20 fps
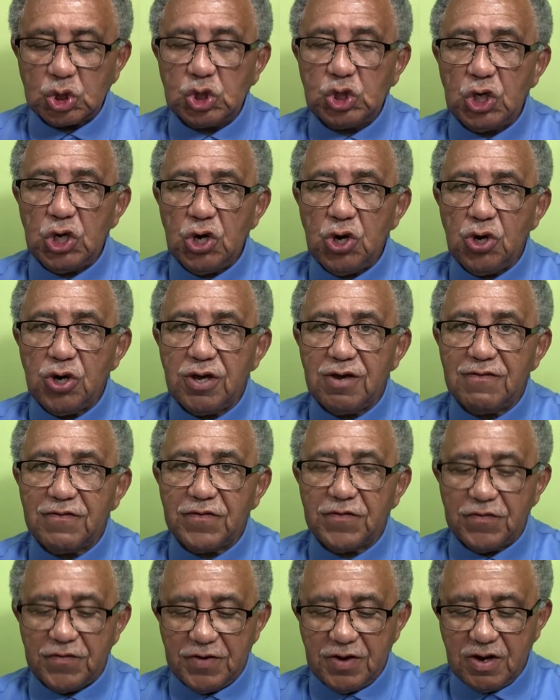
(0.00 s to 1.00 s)
journey
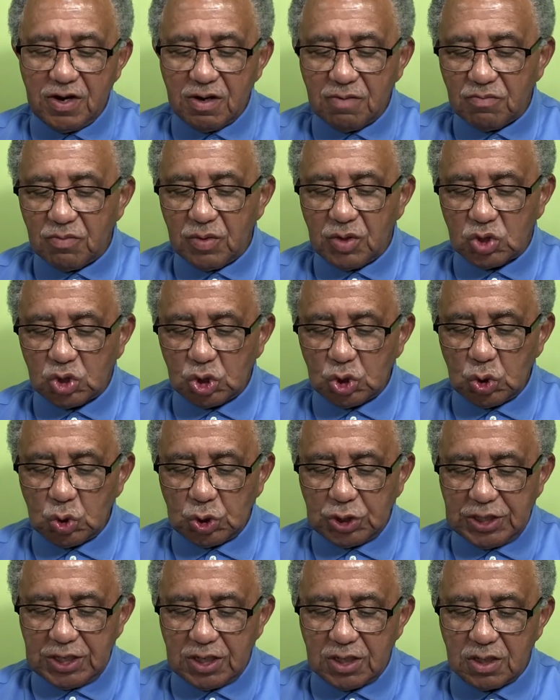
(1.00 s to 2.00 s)
from
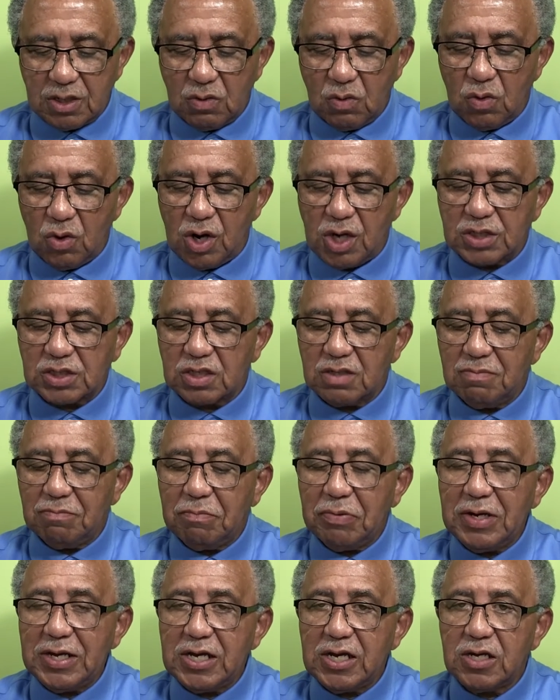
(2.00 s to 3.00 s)
Judea was
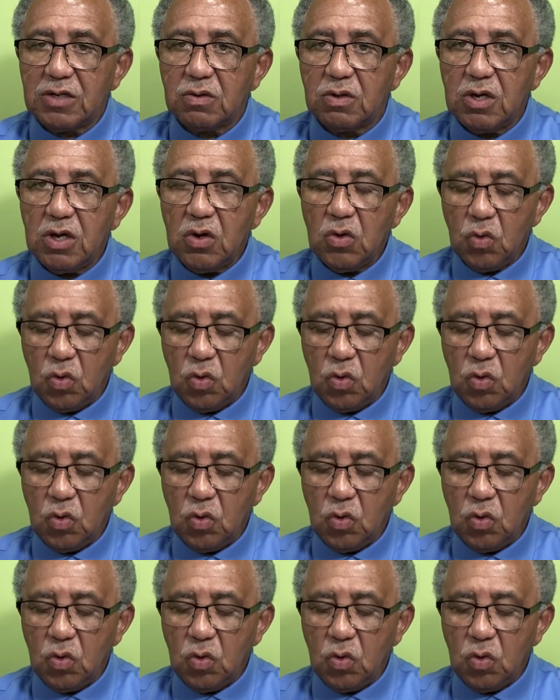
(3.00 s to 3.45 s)
complete